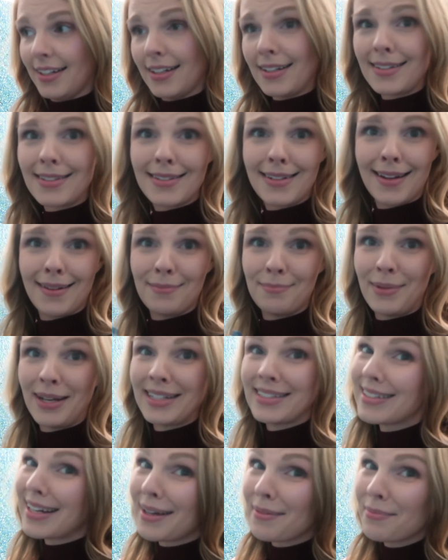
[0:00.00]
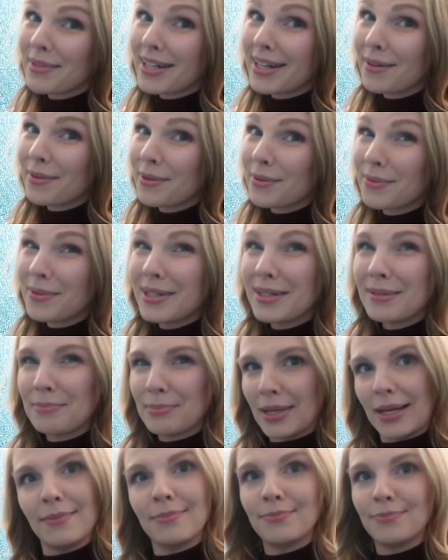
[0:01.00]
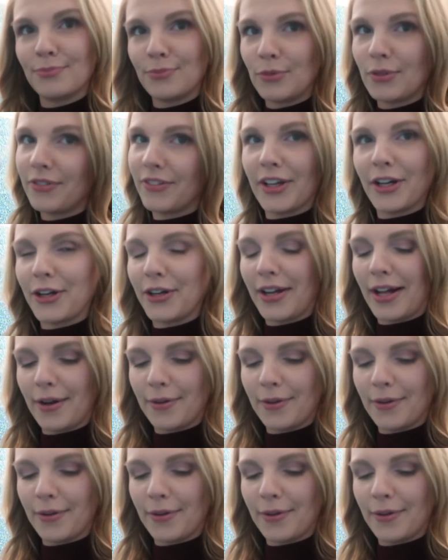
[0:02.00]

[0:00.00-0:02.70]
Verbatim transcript: It's not my time that I would want, but we'll figure it